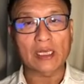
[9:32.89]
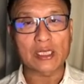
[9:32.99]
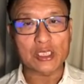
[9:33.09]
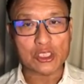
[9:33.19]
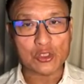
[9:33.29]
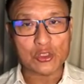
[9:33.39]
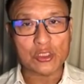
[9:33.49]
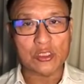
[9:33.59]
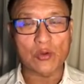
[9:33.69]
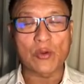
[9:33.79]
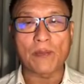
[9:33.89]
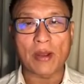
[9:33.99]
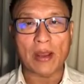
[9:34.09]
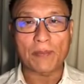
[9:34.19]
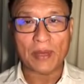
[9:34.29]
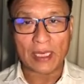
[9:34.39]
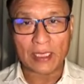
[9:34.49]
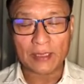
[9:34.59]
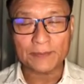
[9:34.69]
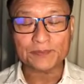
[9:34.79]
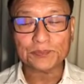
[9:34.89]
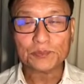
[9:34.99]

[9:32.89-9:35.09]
conditions, driven by pain,